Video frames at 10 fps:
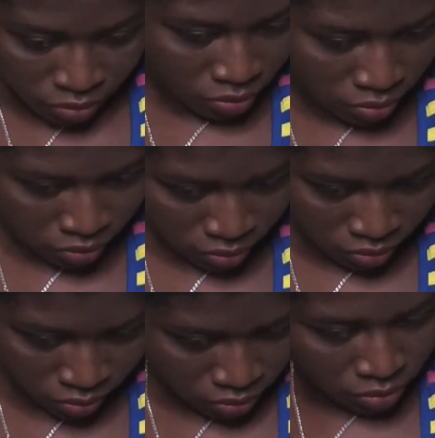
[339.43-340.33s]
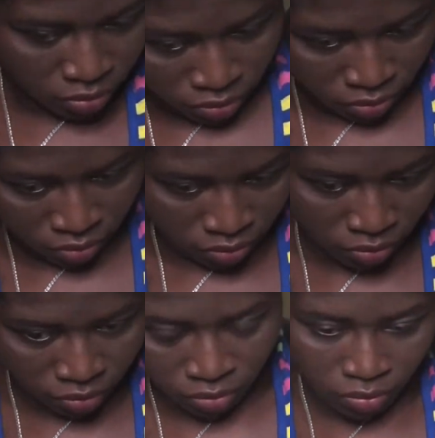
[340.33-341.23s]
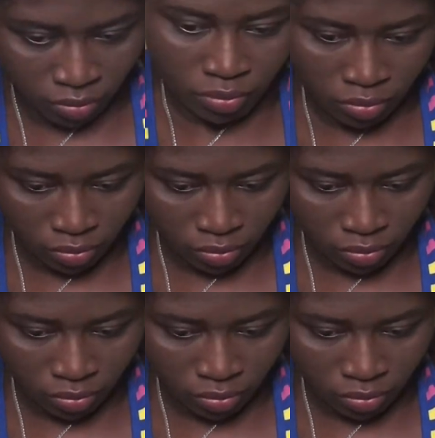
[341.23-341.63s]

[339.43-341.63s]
it down, then I'd switch to high buns and I'd